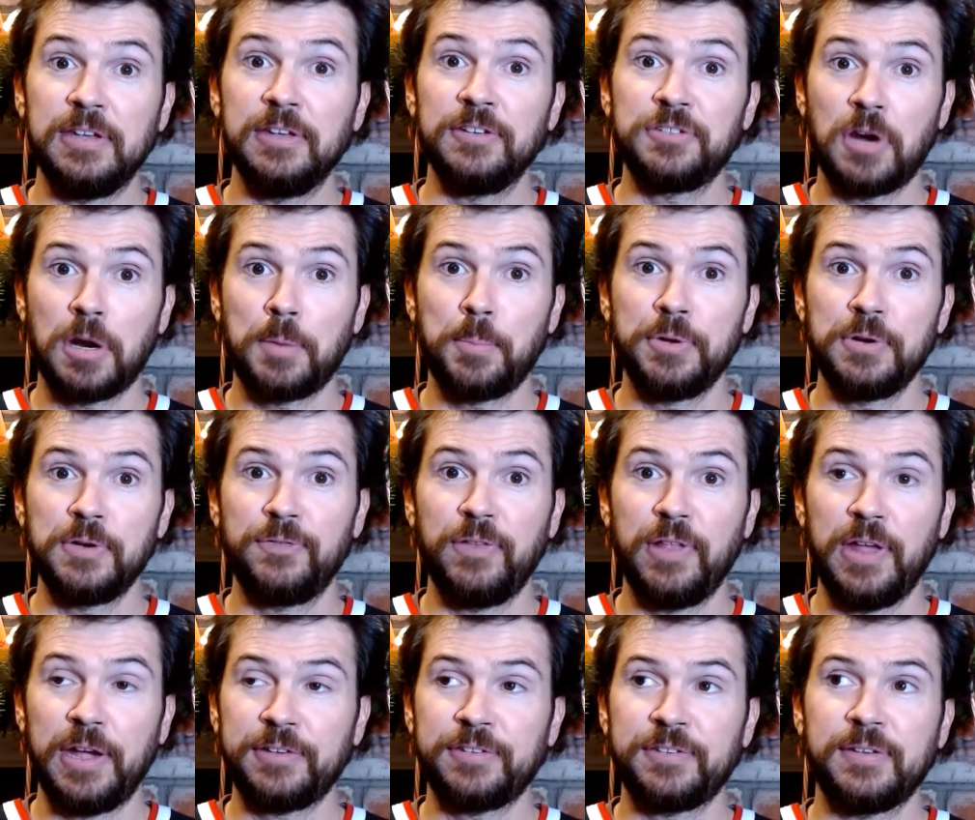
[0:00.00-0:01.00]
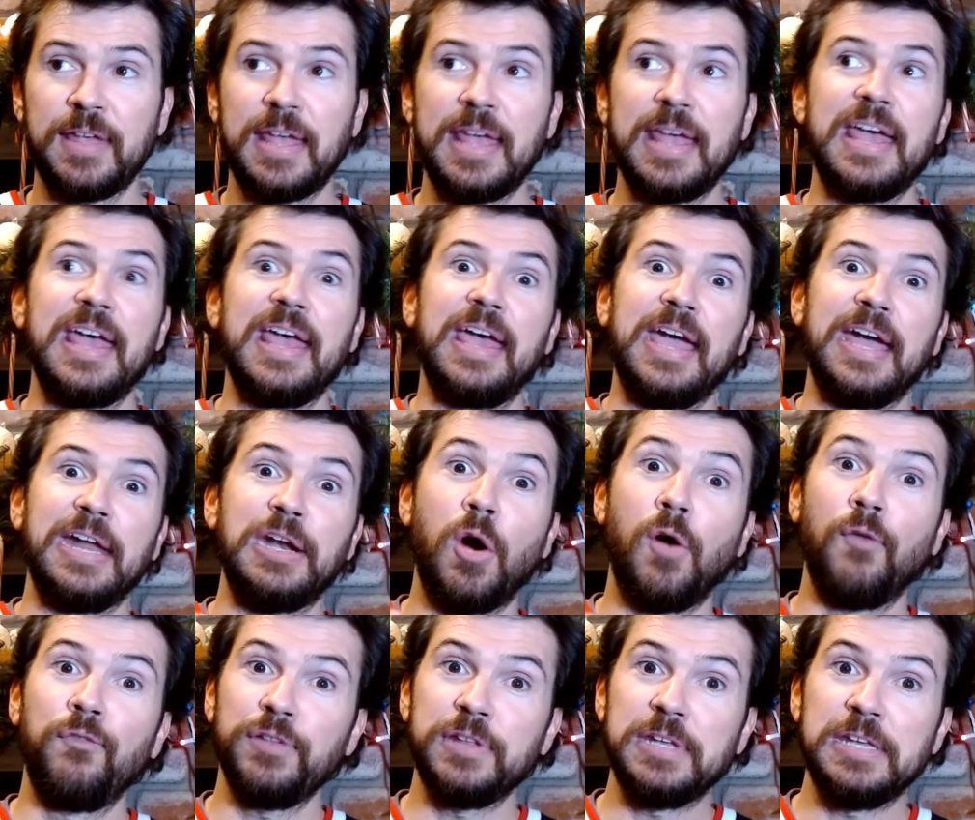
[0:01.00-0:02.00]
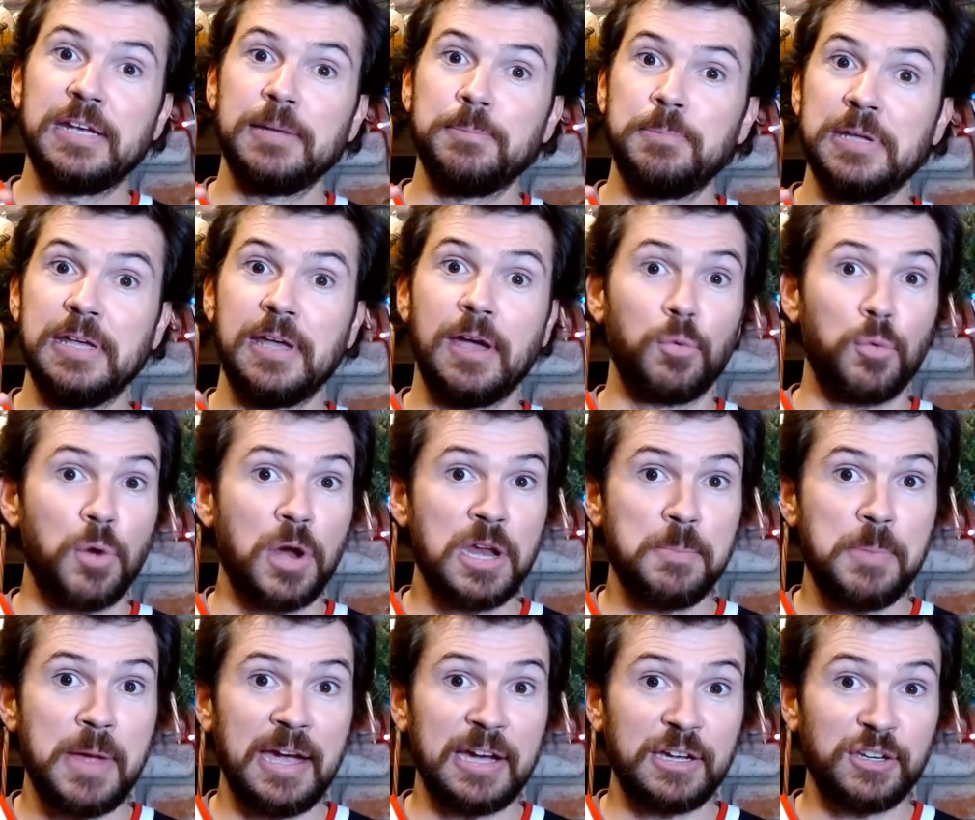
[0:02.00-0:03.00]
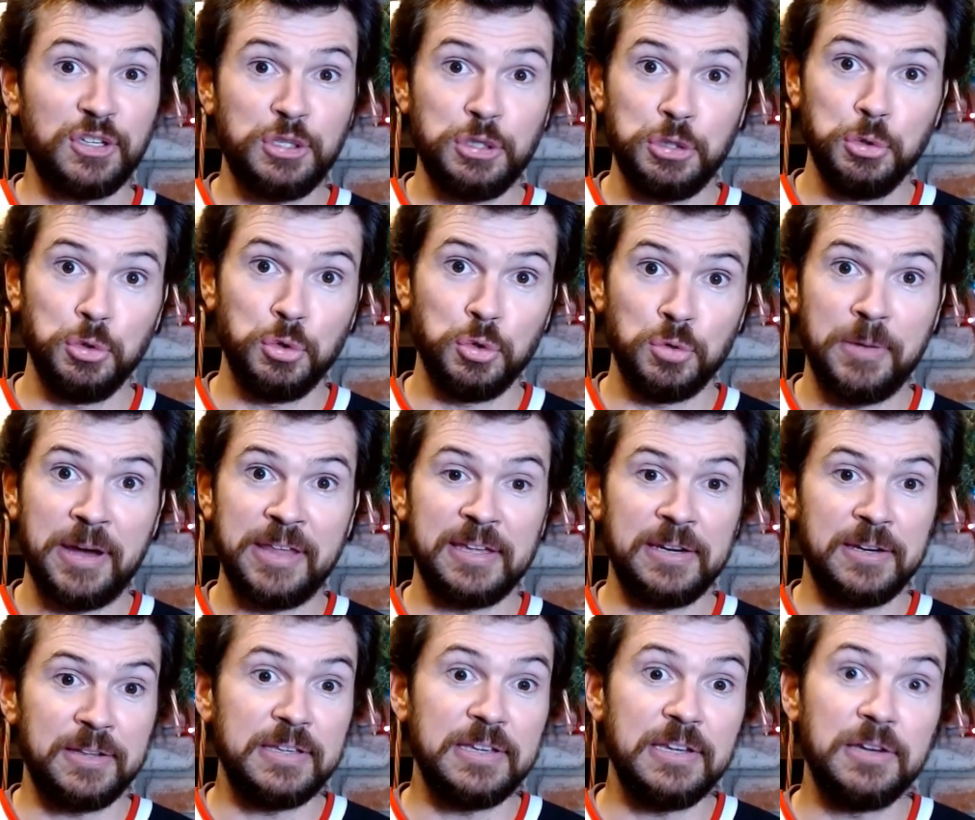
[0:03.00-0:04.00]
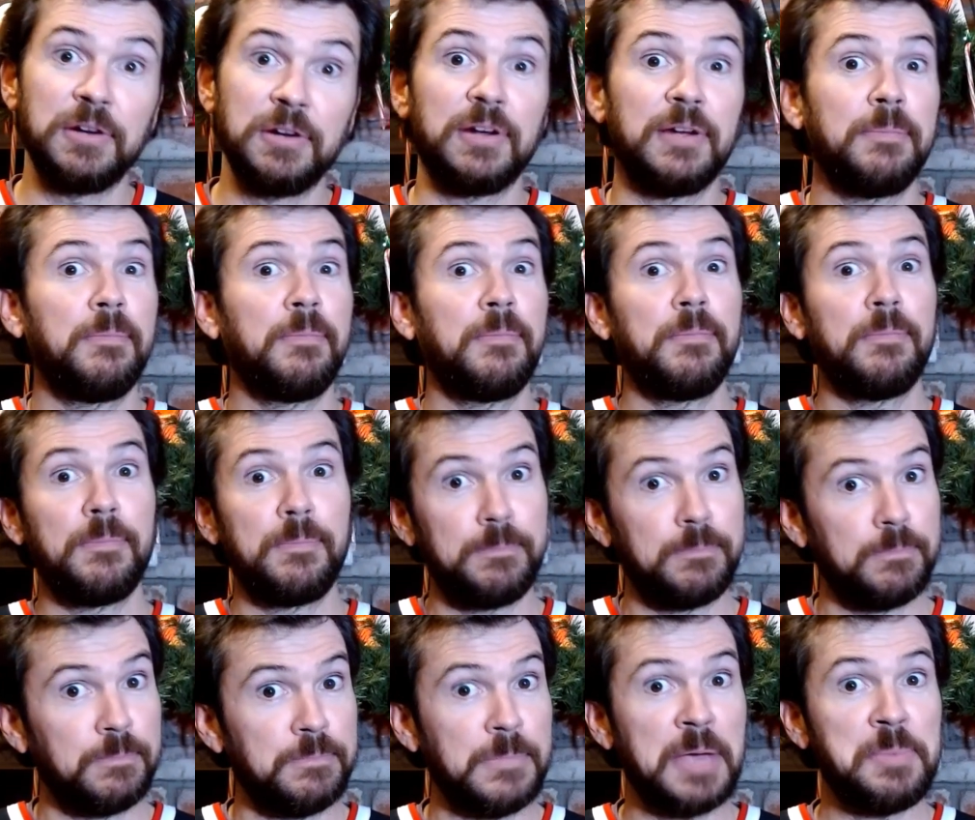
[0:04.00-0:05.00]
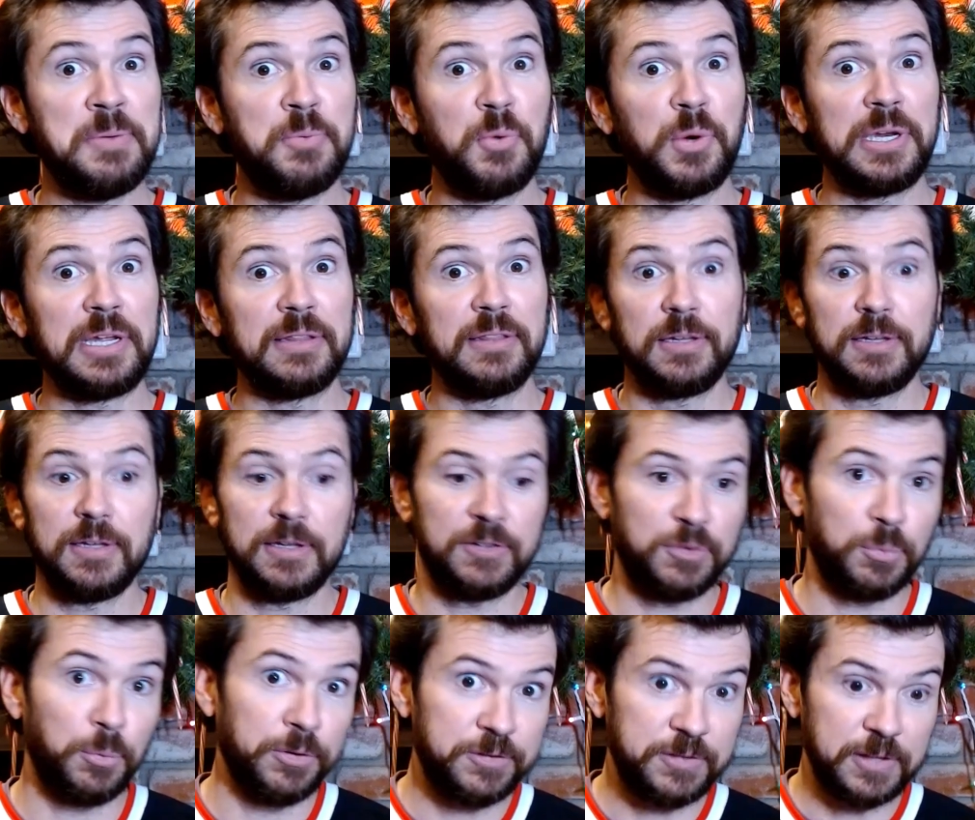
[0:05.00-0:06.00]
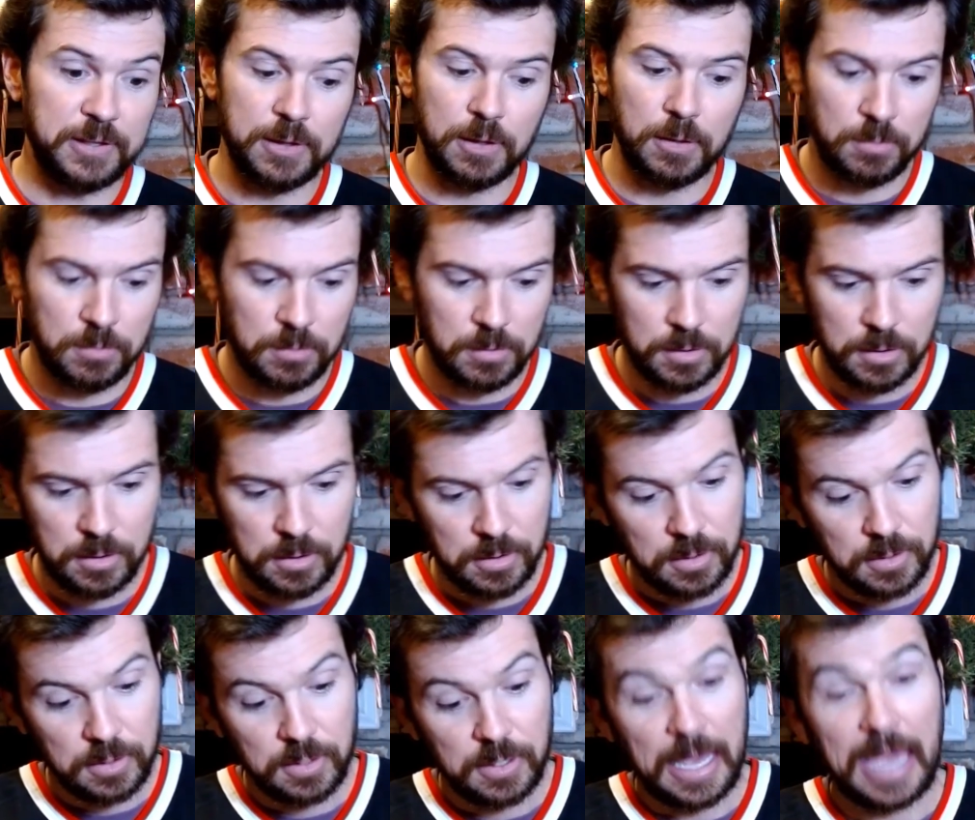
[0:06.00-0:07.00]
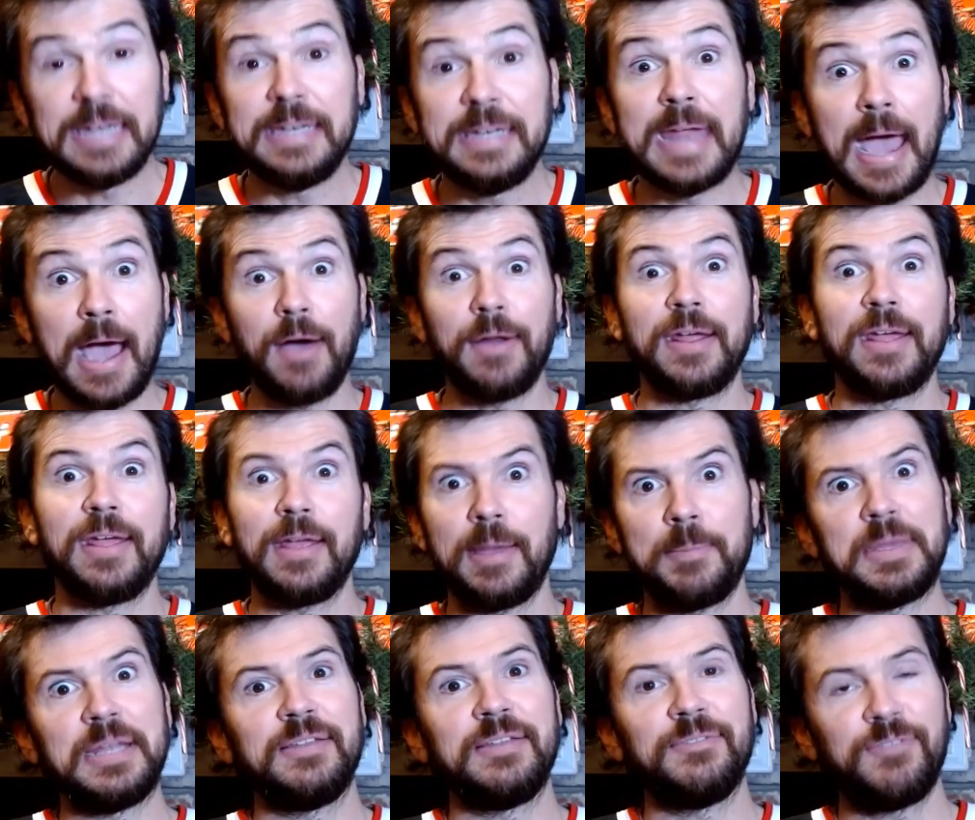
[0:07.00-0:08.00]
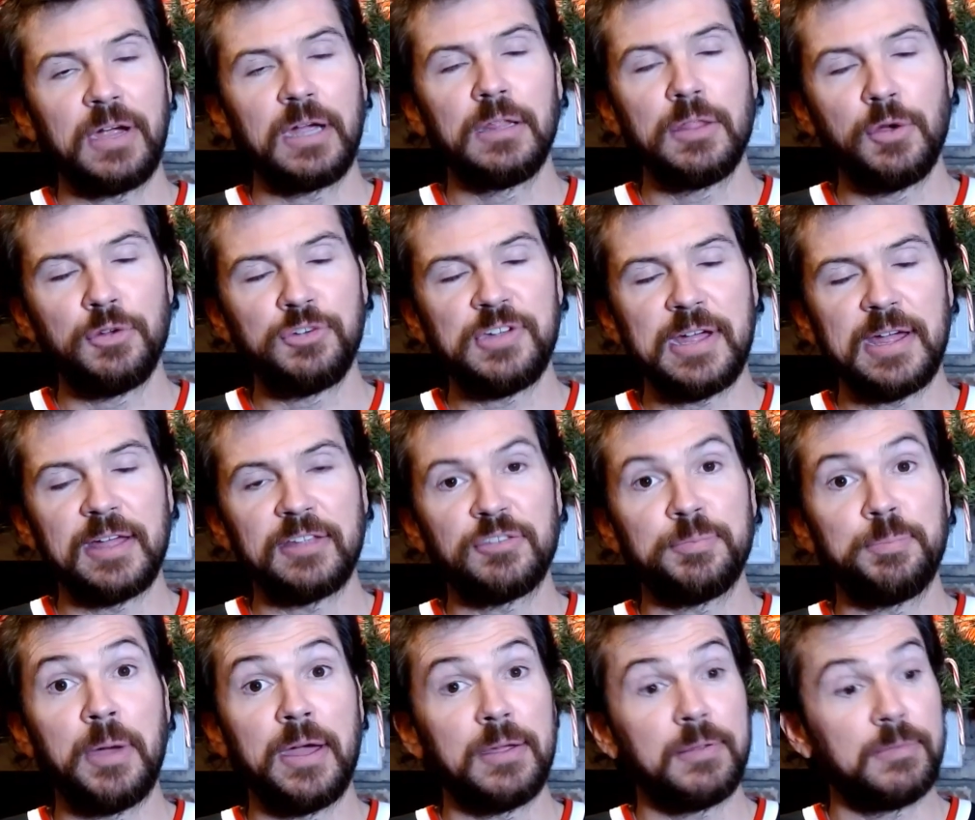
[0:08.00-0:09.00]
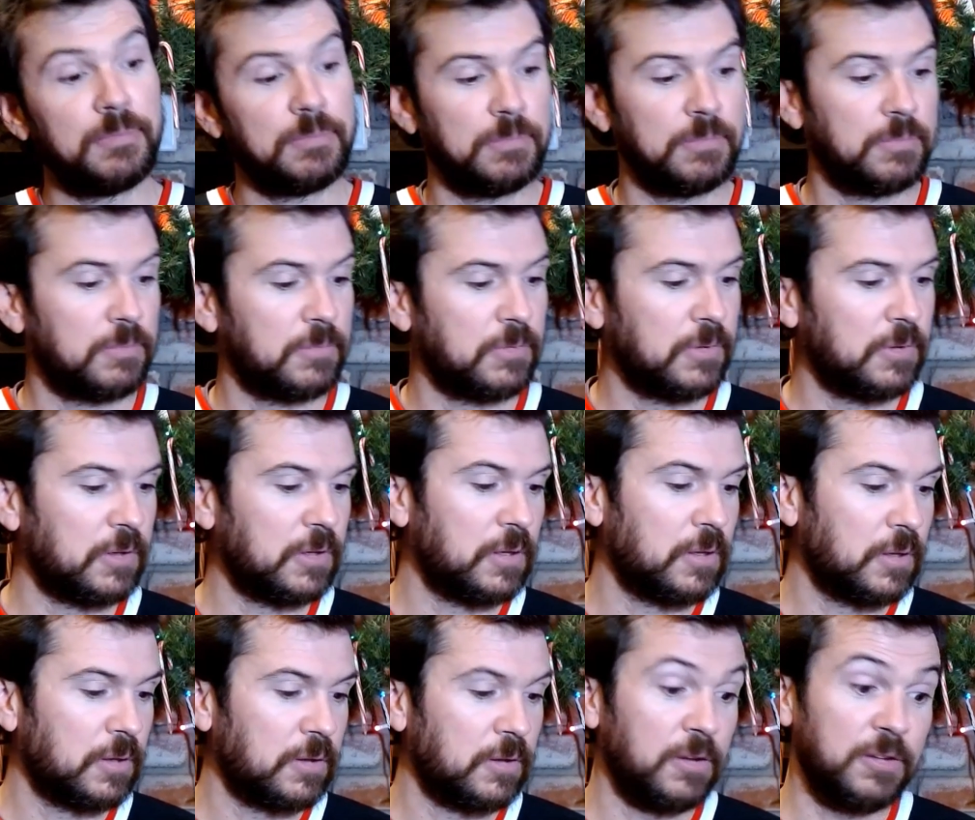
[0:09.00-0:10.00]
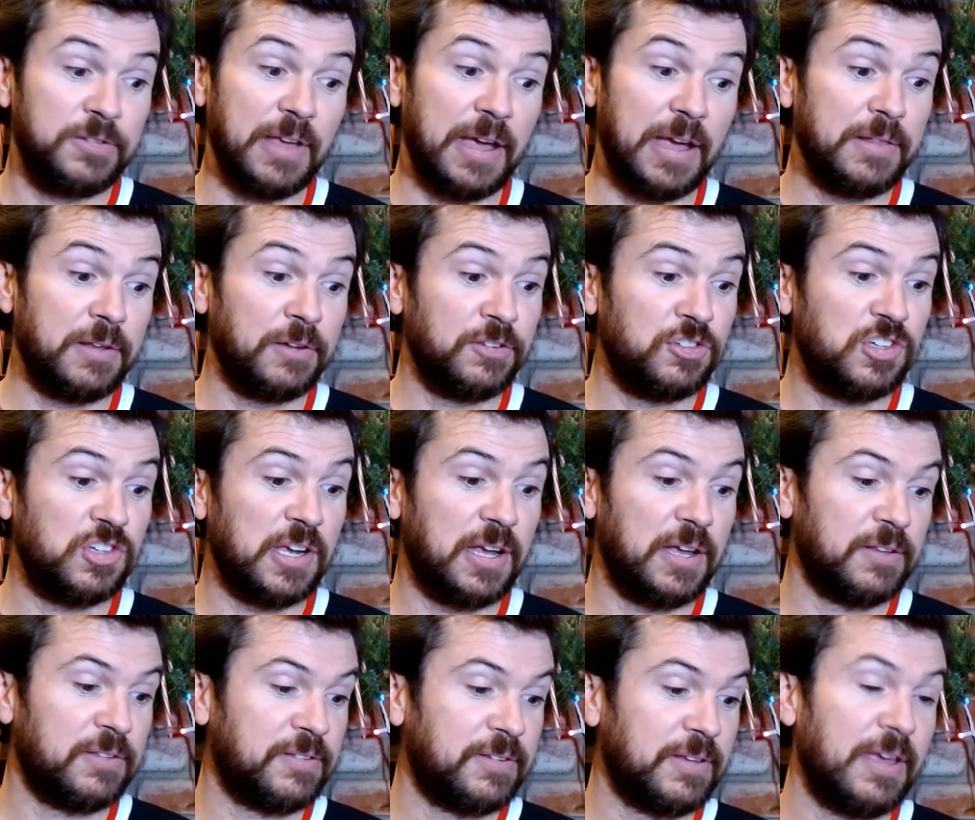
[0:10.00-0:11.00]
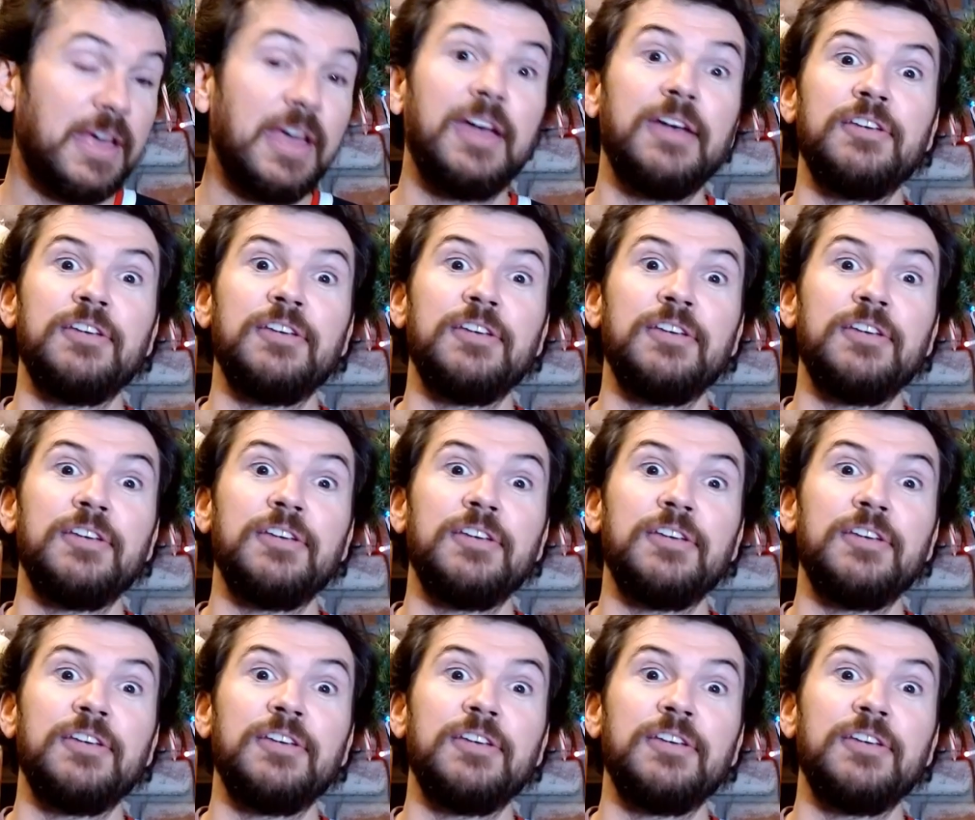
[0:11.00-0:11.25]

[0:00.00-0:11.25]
He is startable in your flex, and hopefully he could be a running back 2 by the end of the year, maybe winning leagues. We'll see though. I doubt it. I mean, very low chance, but you're saying there's a chance.